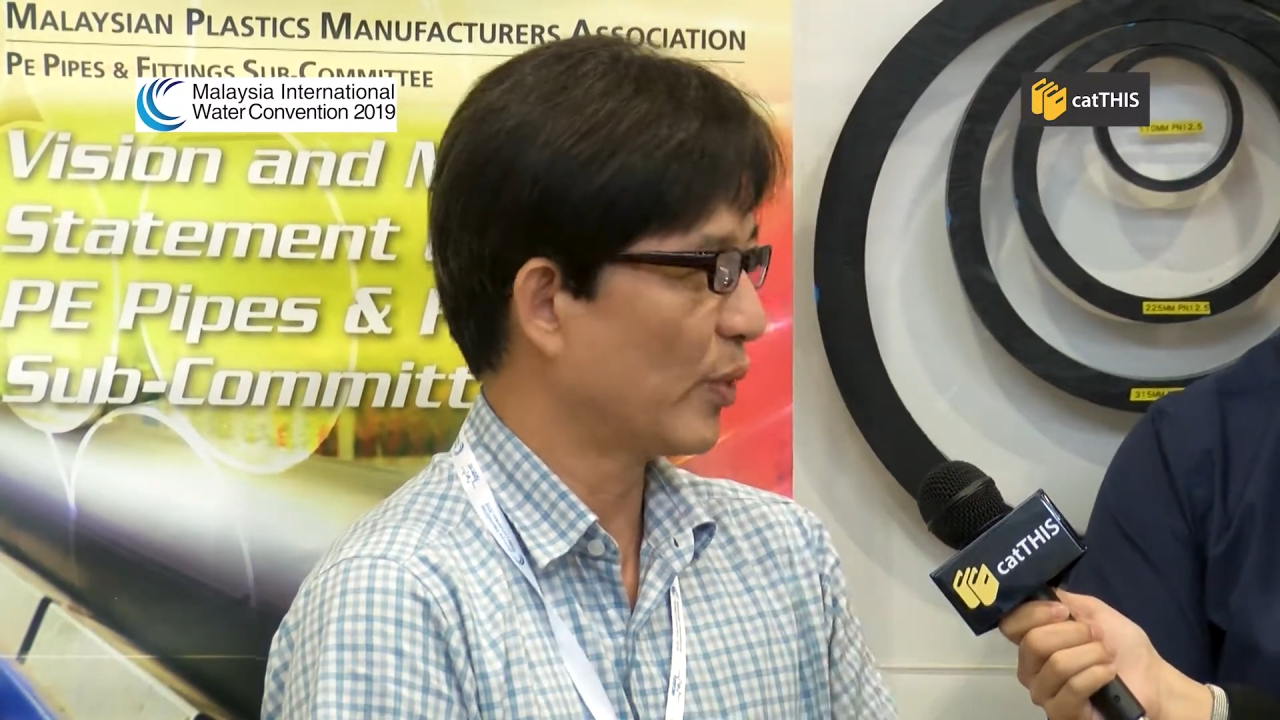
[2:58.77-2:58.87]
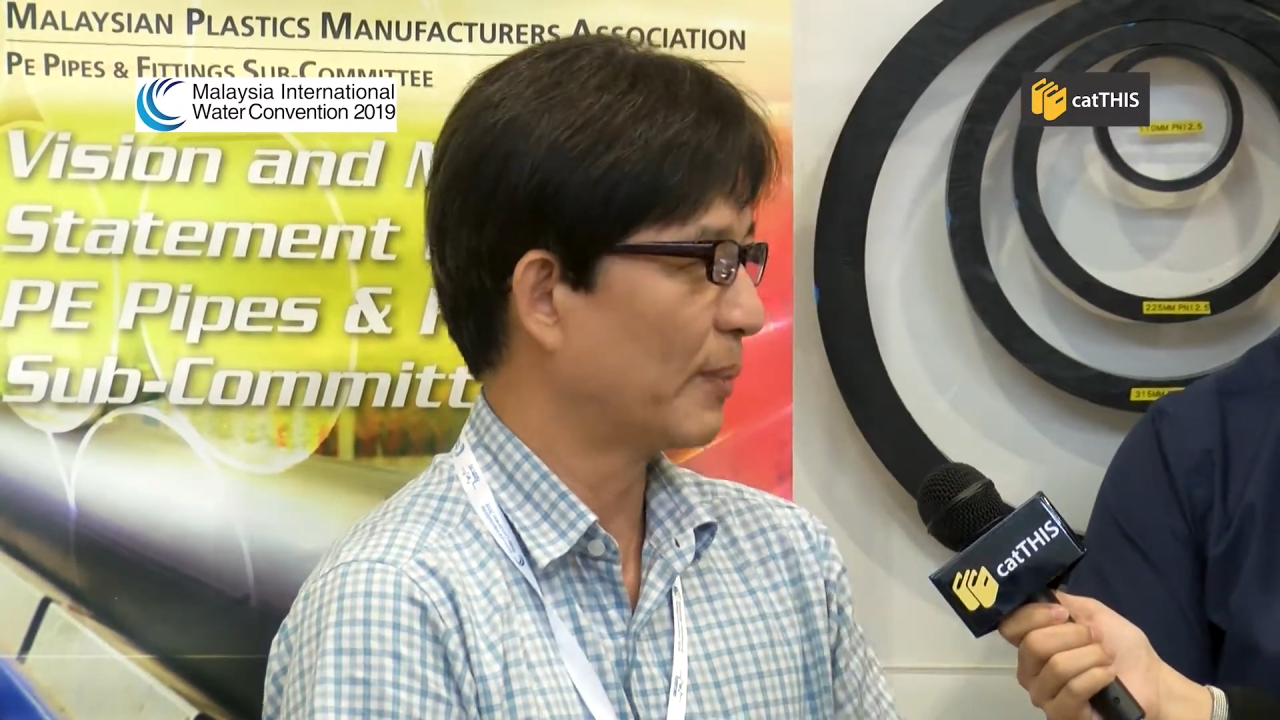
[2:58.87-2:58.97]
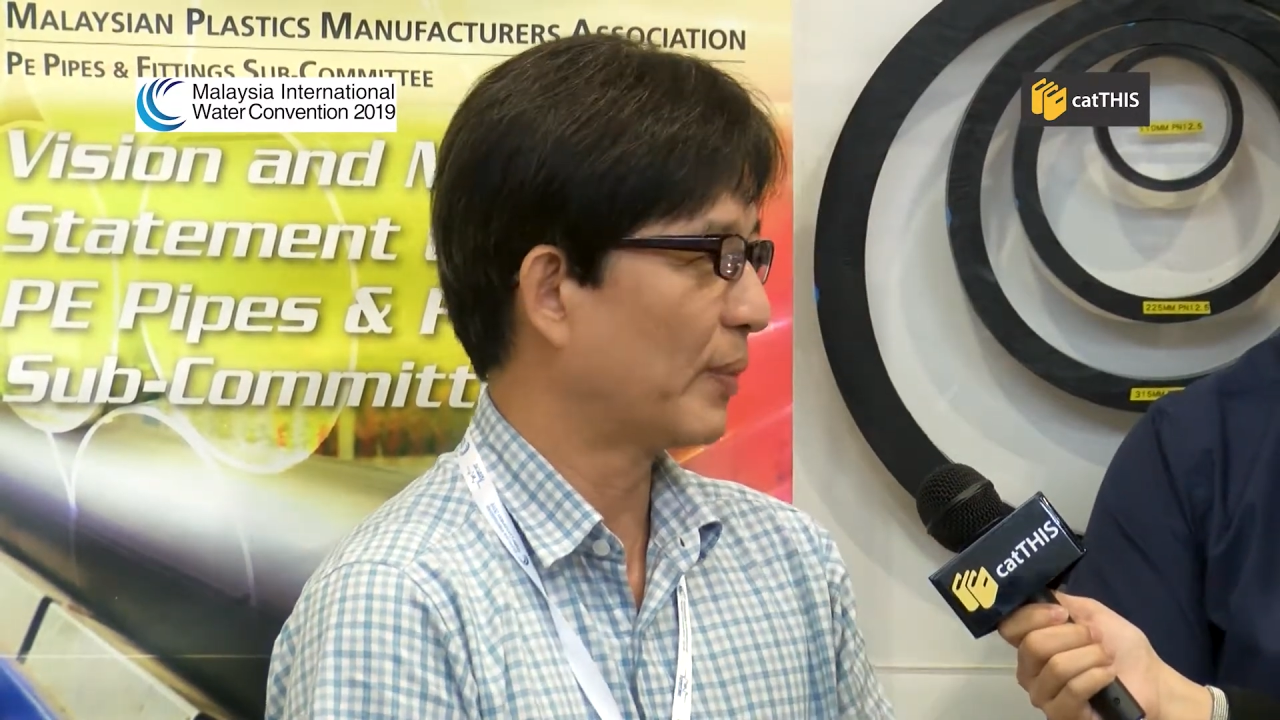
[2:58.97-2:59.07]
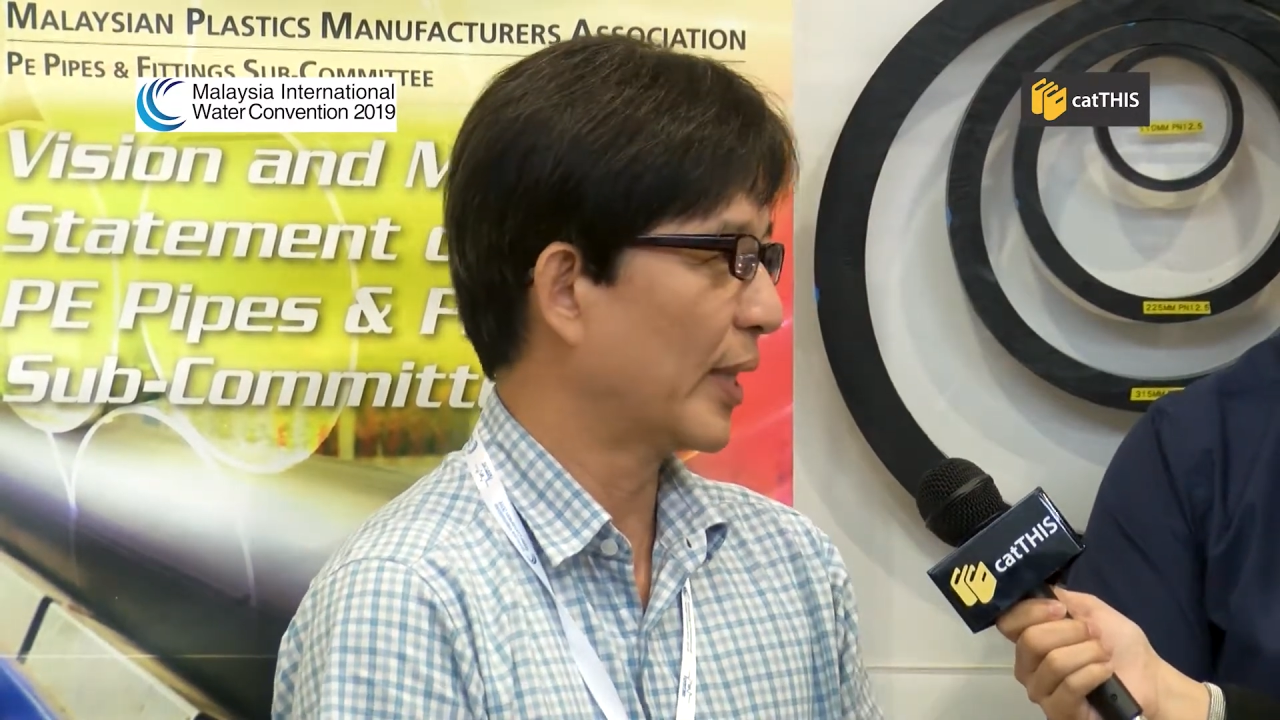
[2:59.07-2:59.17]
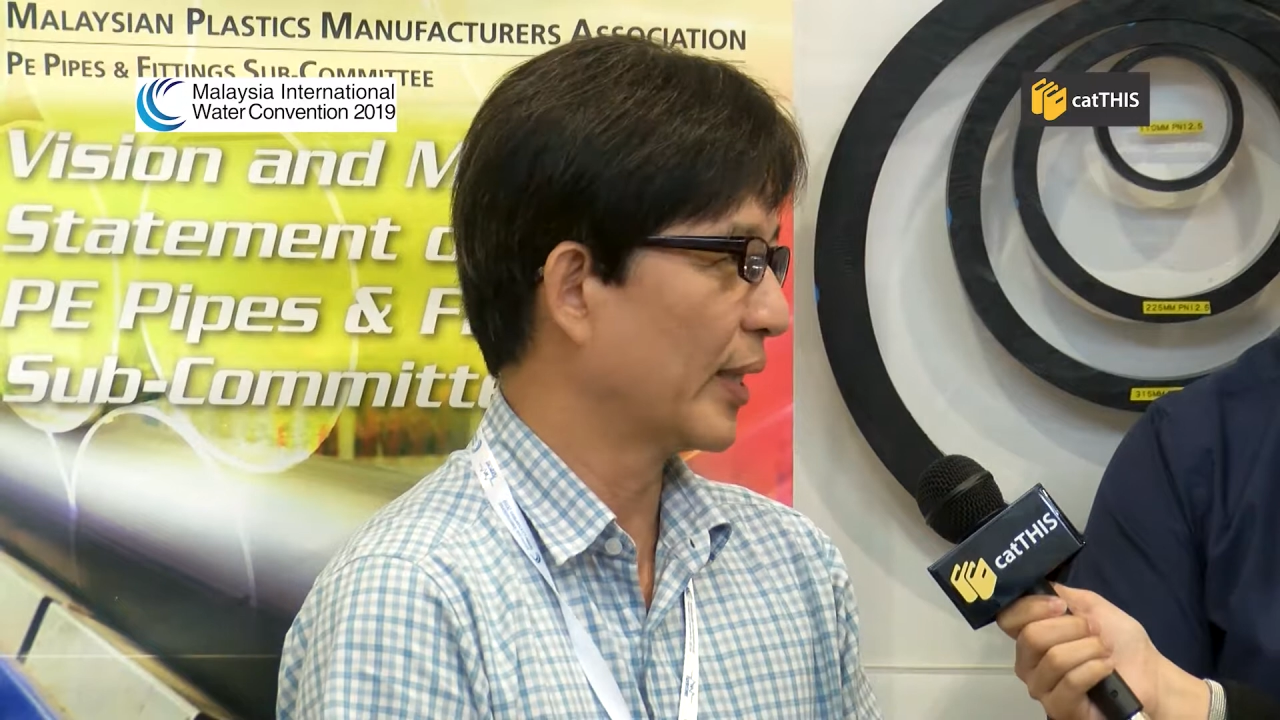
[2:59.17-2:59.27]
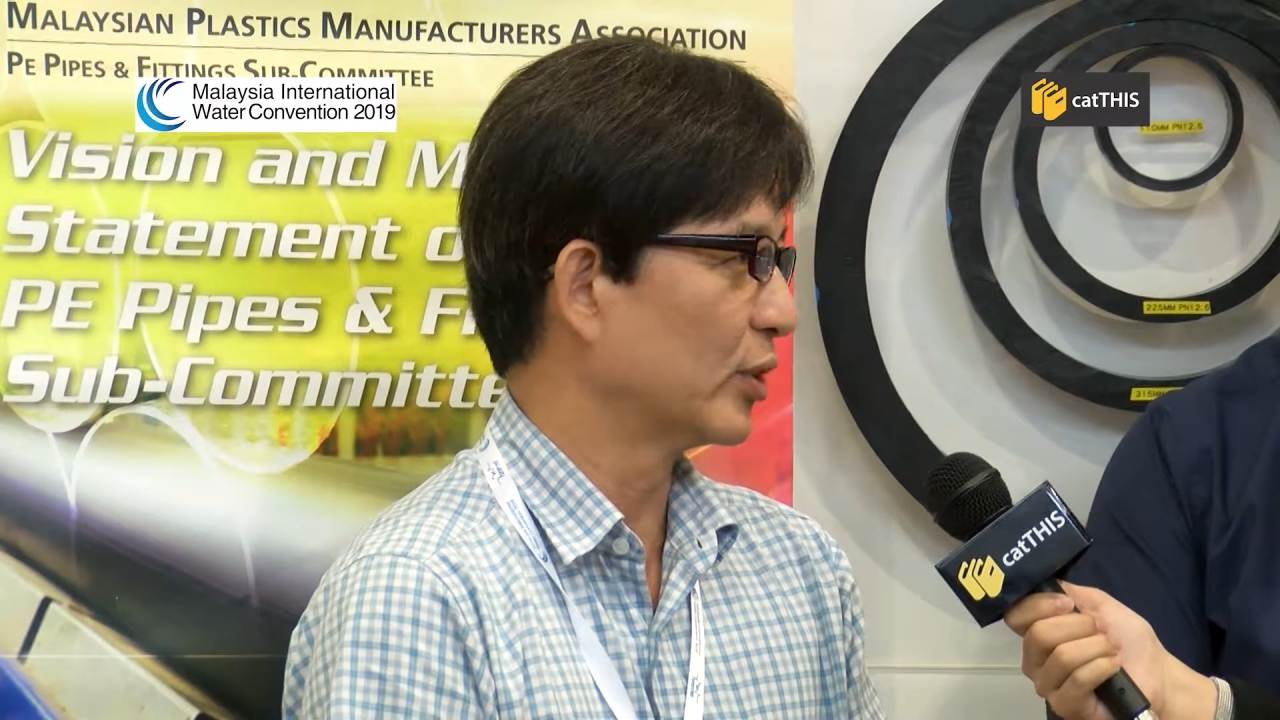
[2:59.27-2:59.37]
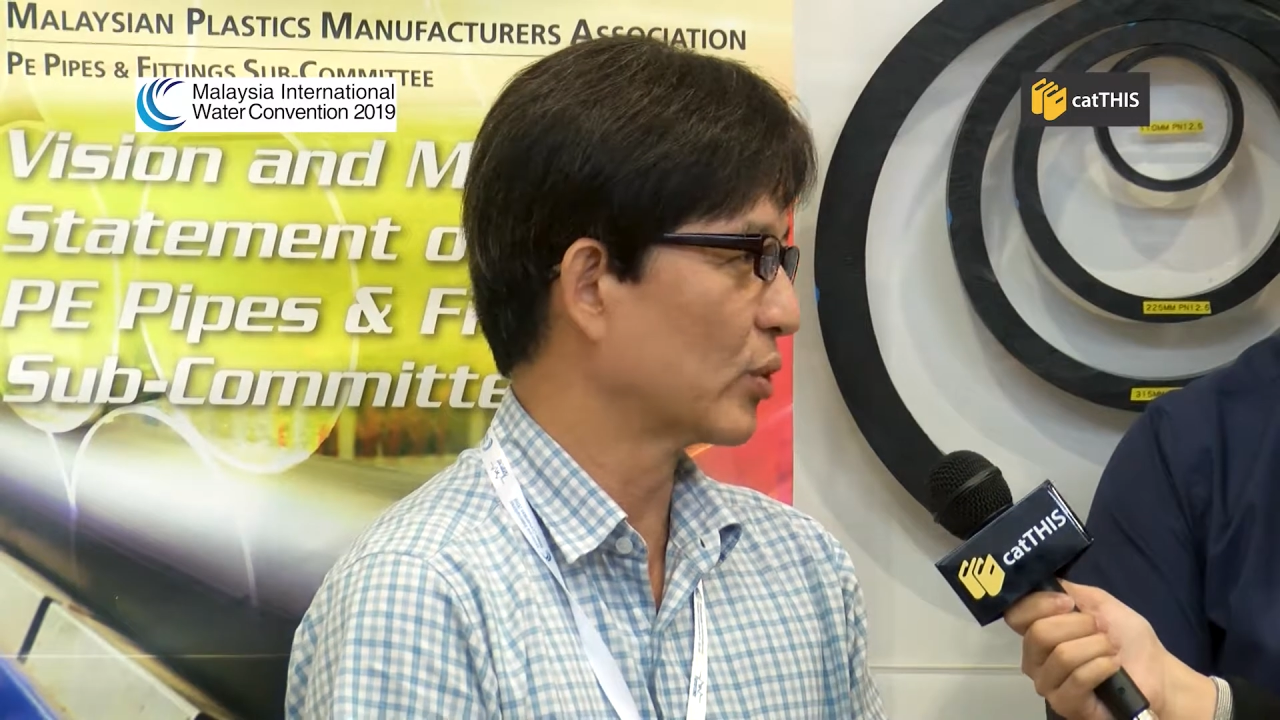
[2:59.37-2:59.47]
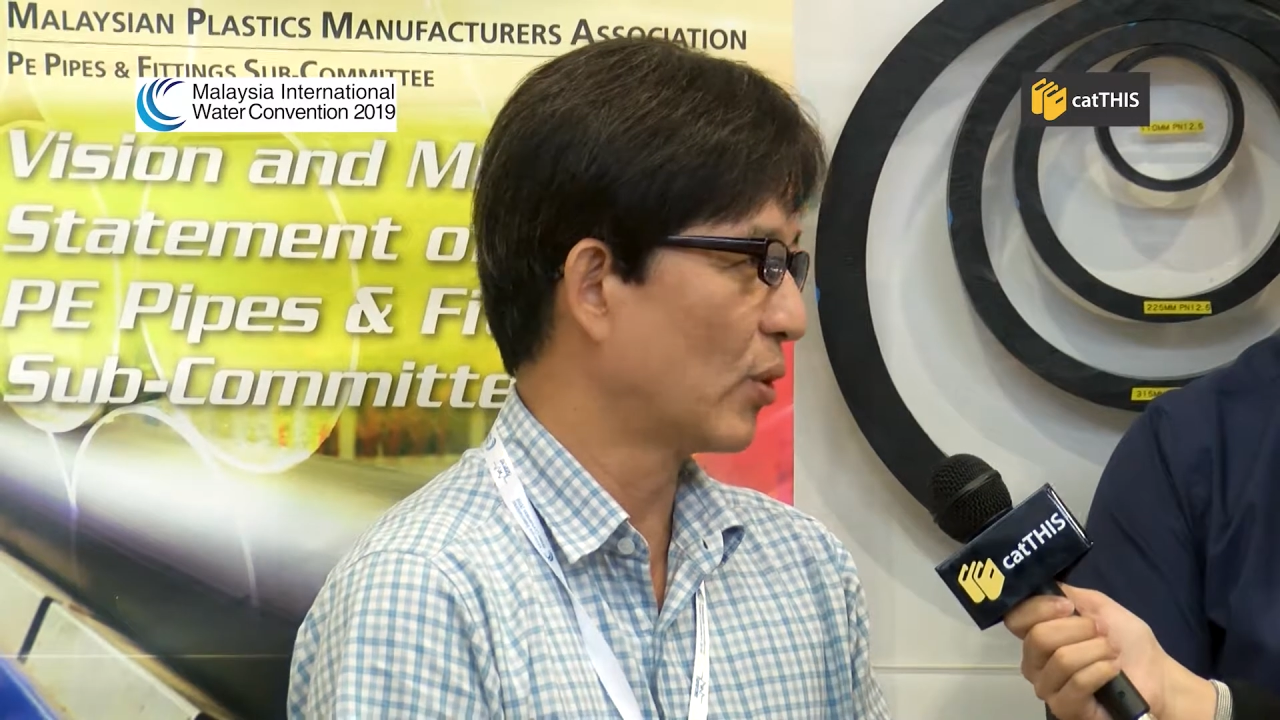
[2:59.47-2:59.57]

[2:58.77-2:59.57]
whereby it's